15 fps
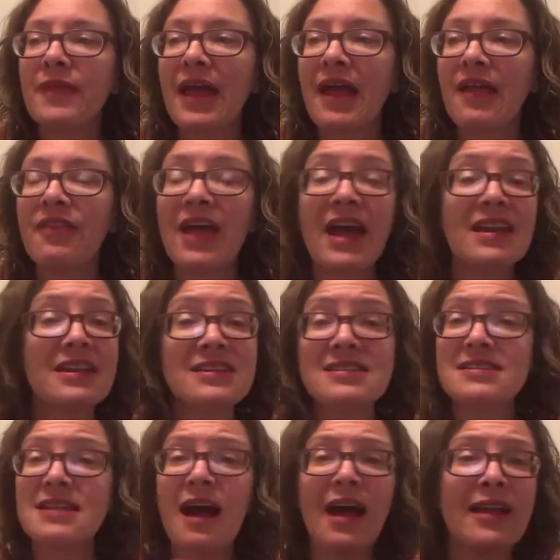And that
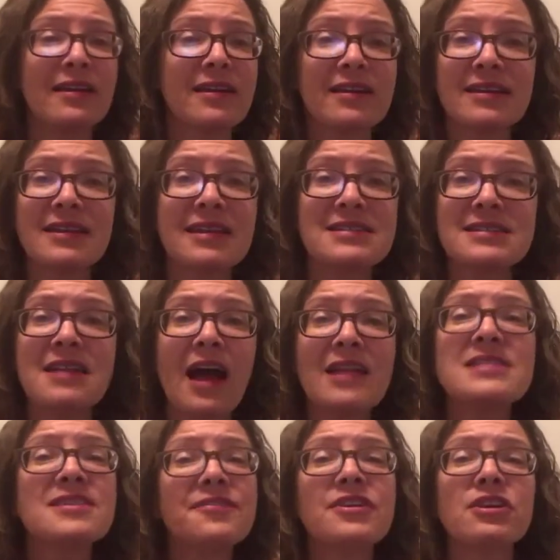is it's
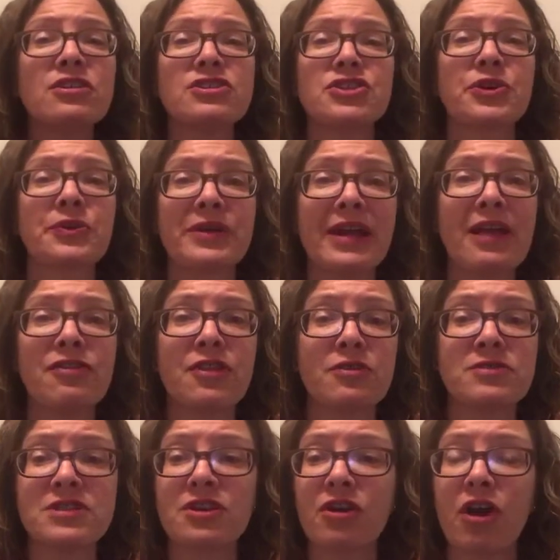not difficult to create
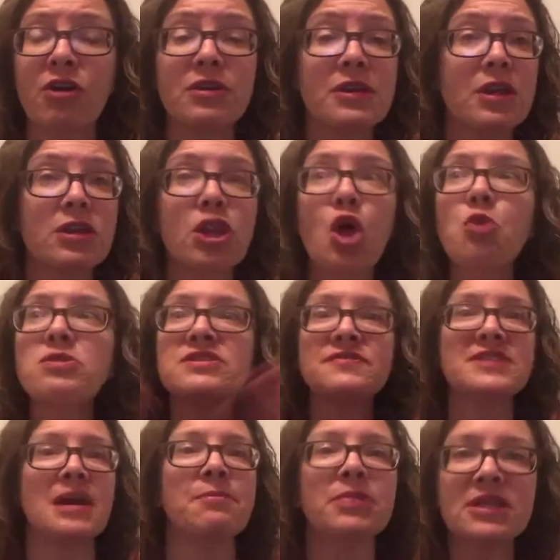those. There are loads of
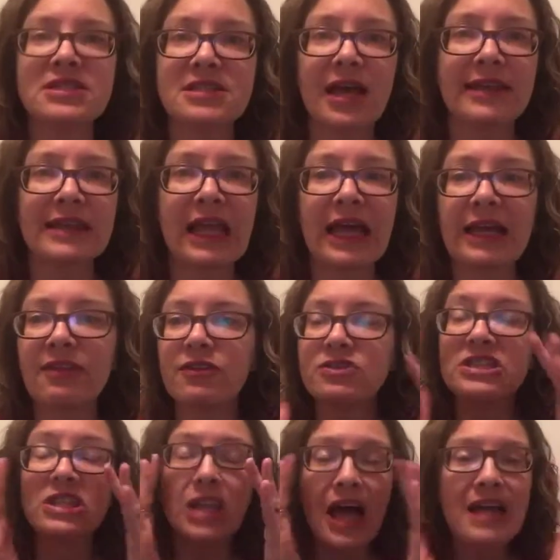templates online.
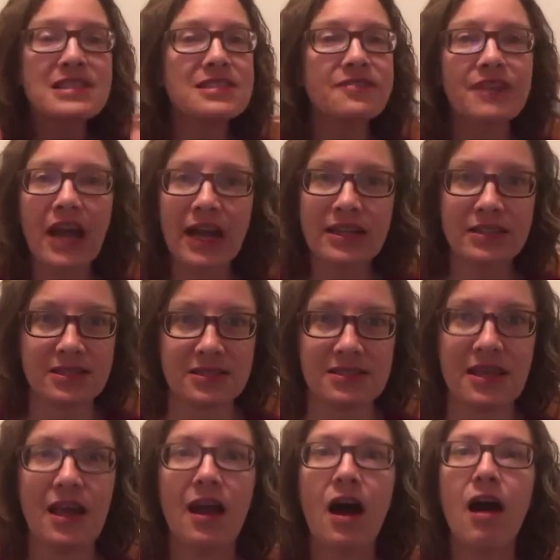There's lots of
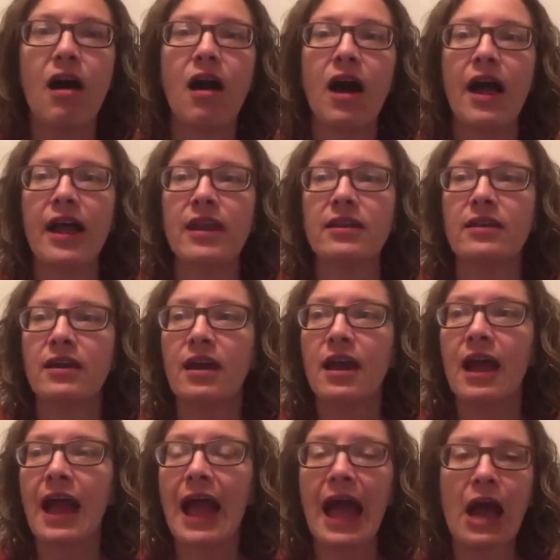guidance on
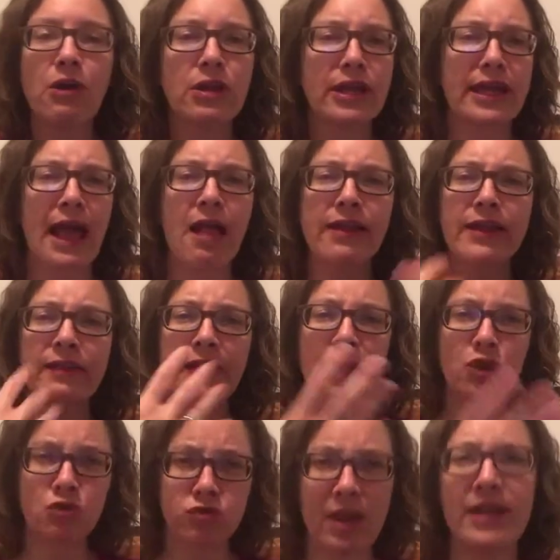how to
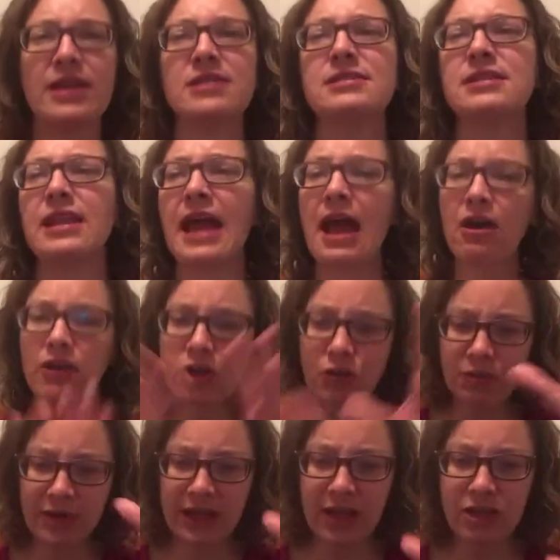calculate credits and how to
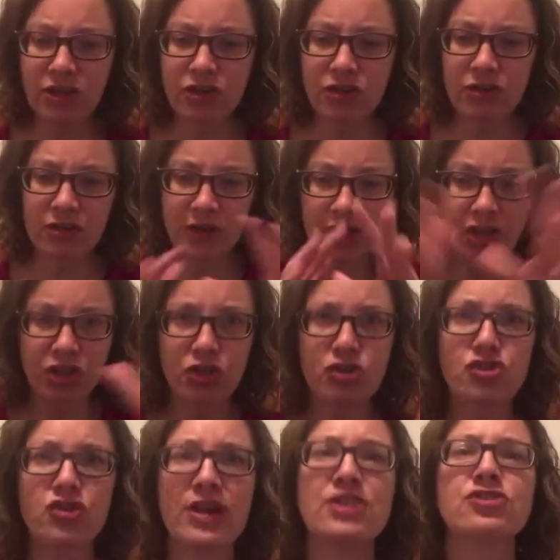create your
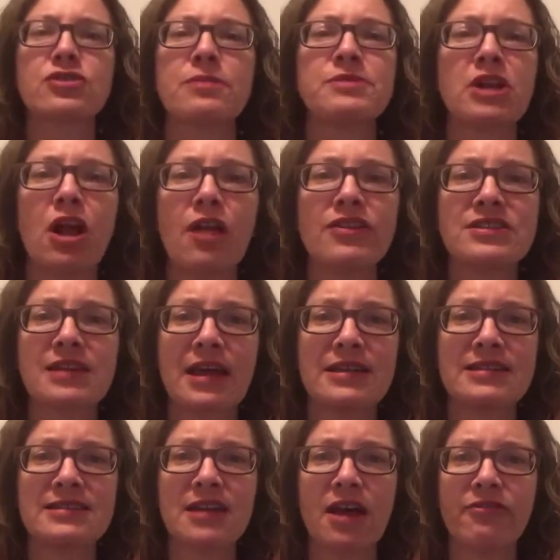transcript and all this kind
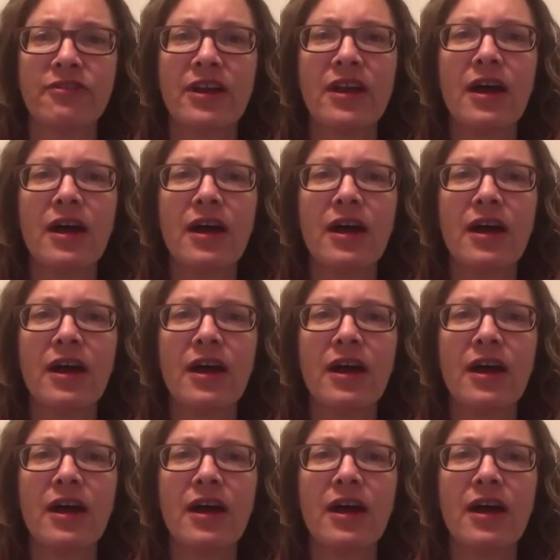of stuff.